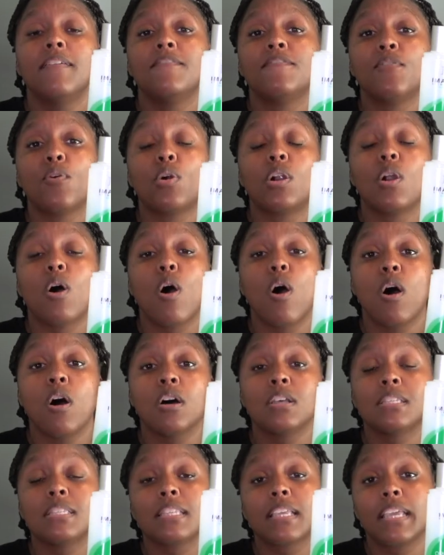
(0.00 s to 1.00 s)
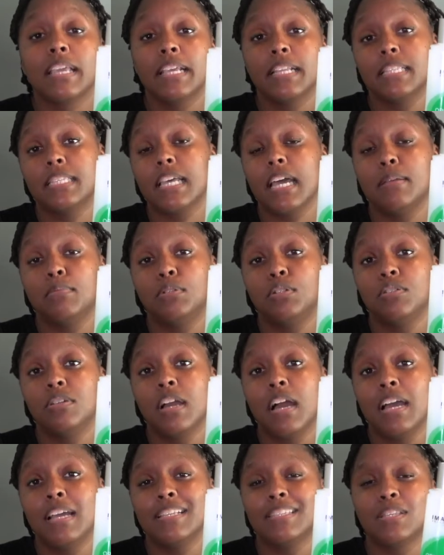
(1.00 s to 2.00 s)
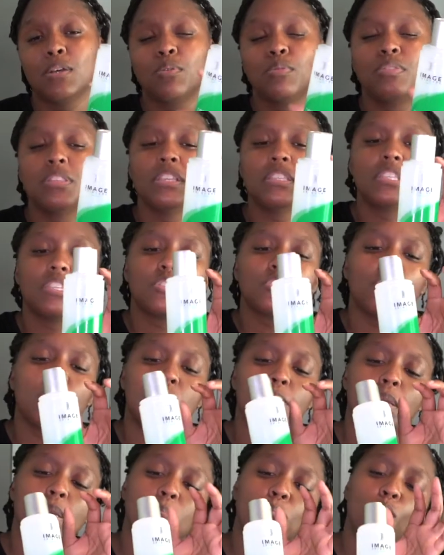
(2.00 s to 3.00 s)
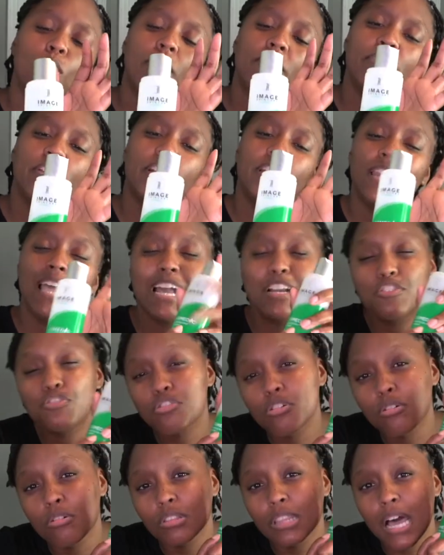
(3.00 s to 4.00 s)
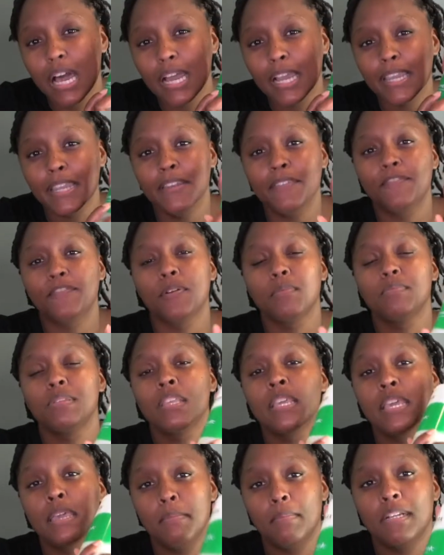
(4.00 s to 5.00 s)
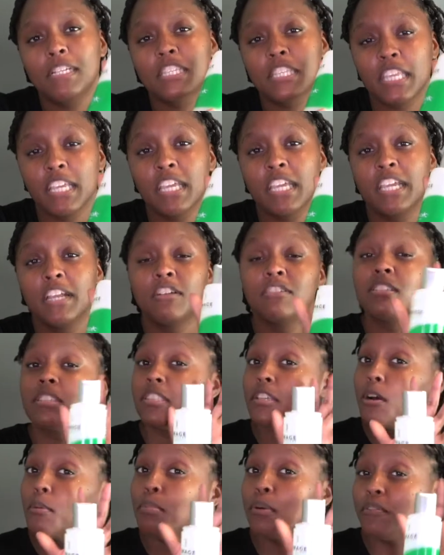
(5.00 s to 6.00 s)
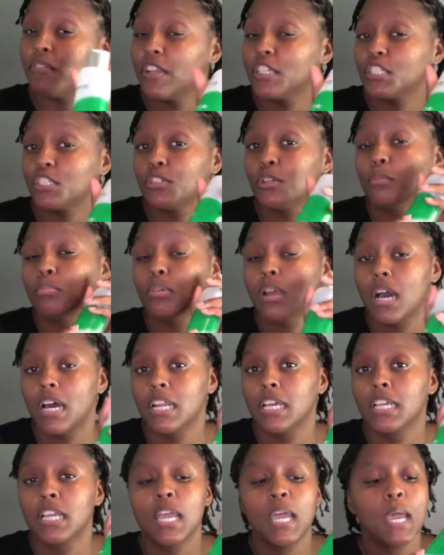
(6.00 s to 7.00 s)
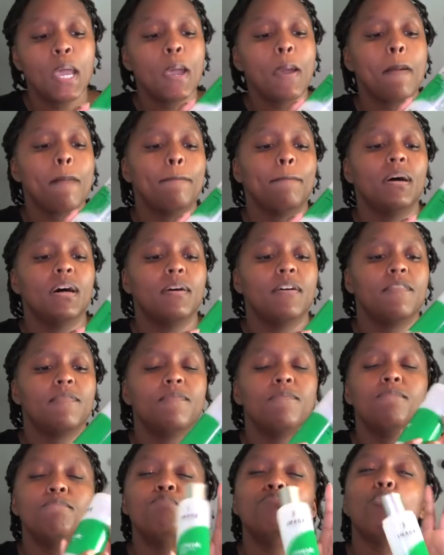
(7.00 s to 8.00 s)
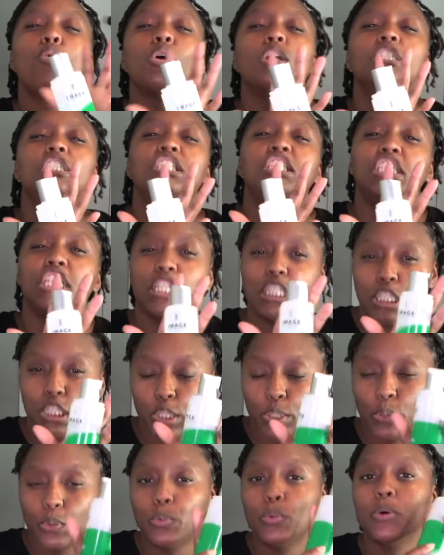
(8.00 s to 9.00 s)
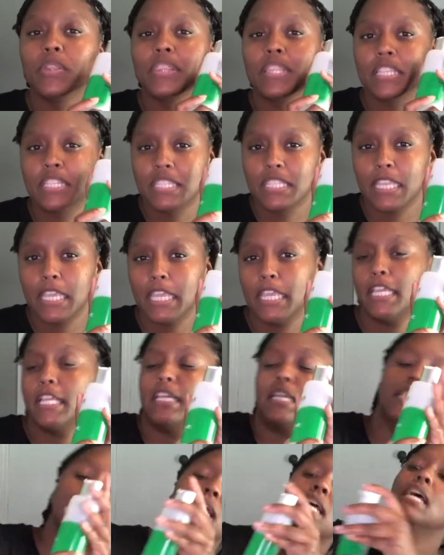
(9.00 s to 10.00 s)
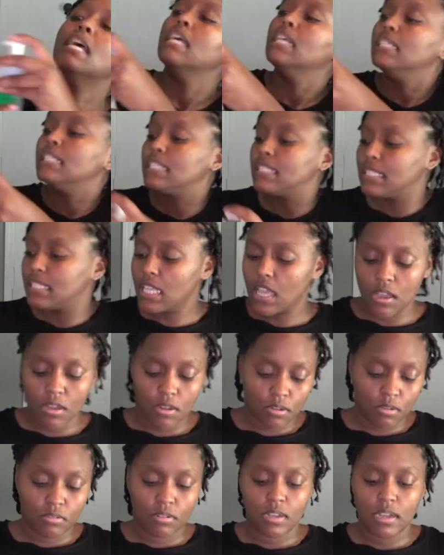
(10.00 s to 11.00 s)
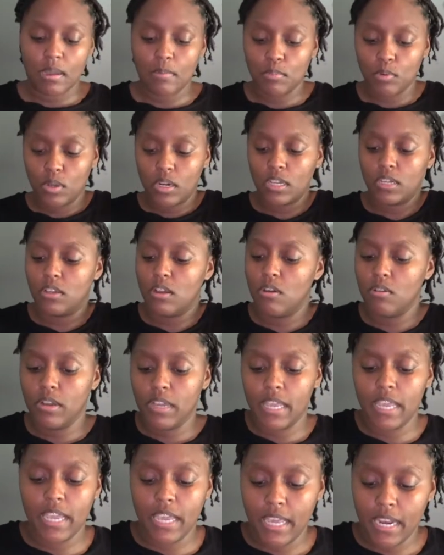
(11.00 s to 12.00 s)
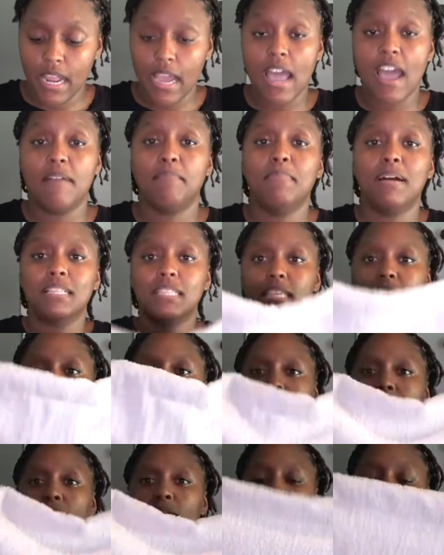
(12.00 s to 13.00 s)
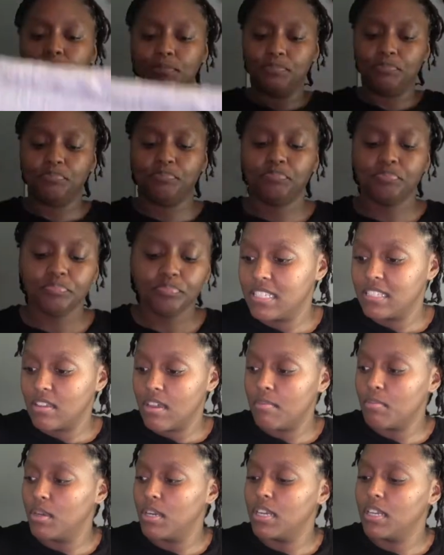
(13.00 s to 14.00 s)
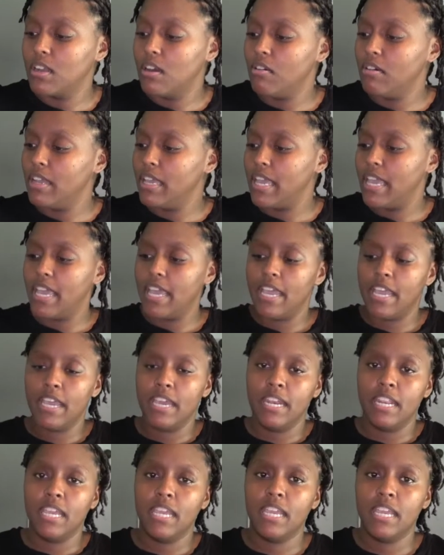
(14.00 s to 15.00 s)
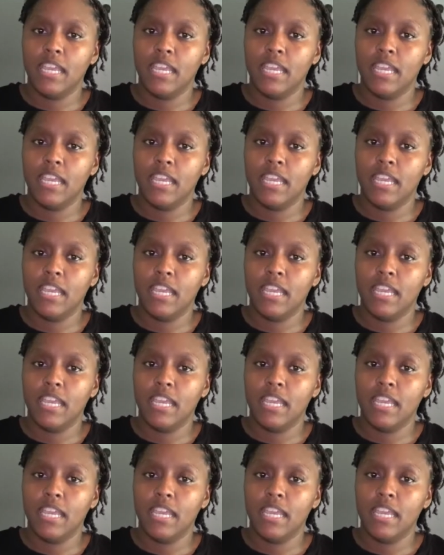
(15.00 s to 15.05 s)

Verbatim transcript: for all skin types, you guys. So this is going to be more of your natural line from Image Skincare. Still professional product, but more gentle on the skin. So I'm going to go ahead. I have my towel. So I'm going to go ahead